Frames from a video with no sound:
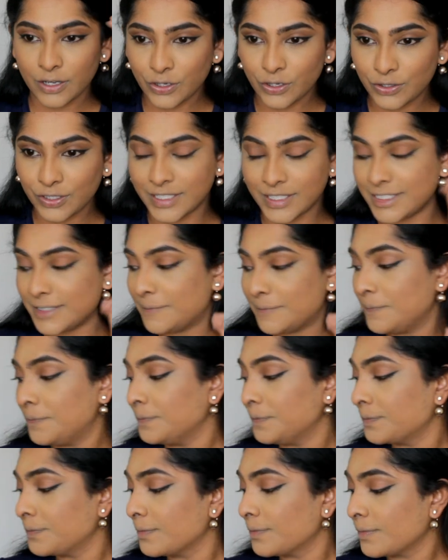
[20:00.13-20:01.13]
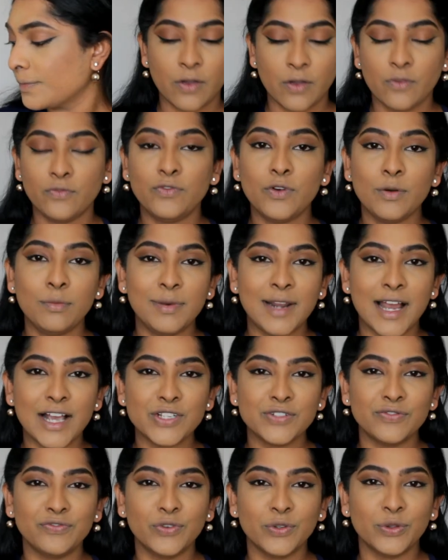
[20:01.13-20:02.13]
good. For
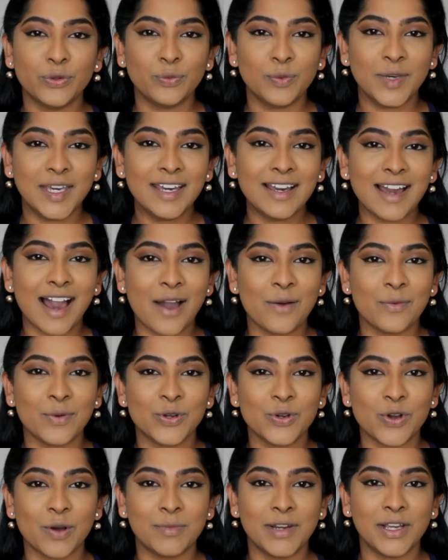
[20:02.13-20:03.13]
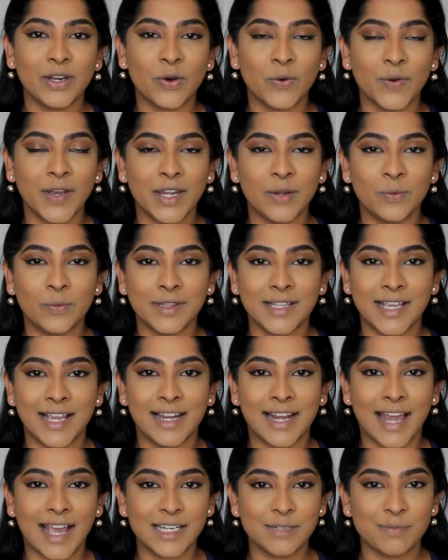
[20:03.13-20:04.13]
blush for the week, I would normally go in with
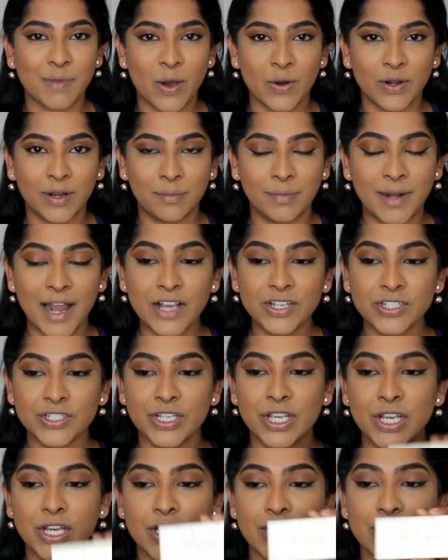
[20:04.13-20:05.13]
a light powder blush.